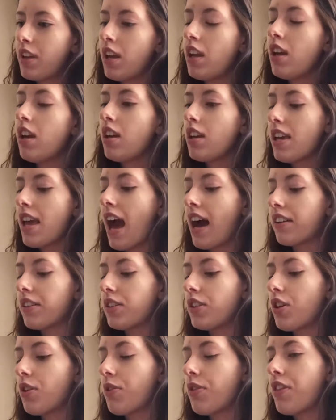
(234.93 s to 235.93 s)
Yeah,
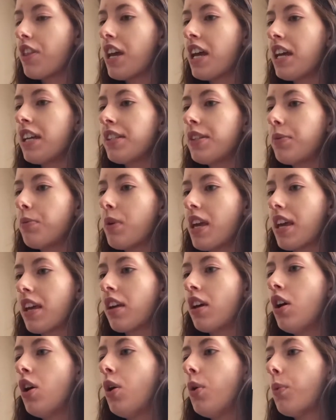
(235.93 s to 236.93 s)
so this
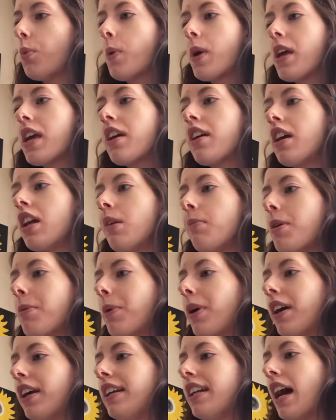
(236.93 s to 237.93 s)
week we are going to be
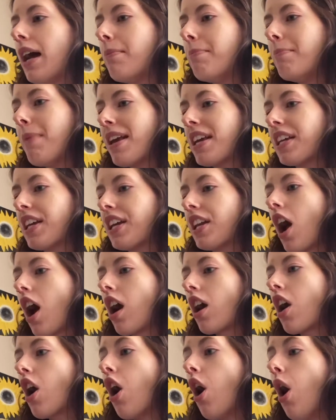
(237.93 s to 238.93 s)
working on making
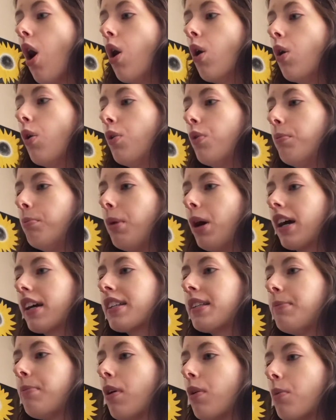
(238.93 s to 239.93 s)
our own
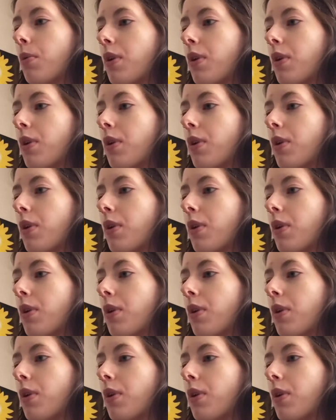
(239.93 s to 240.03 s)
books, but we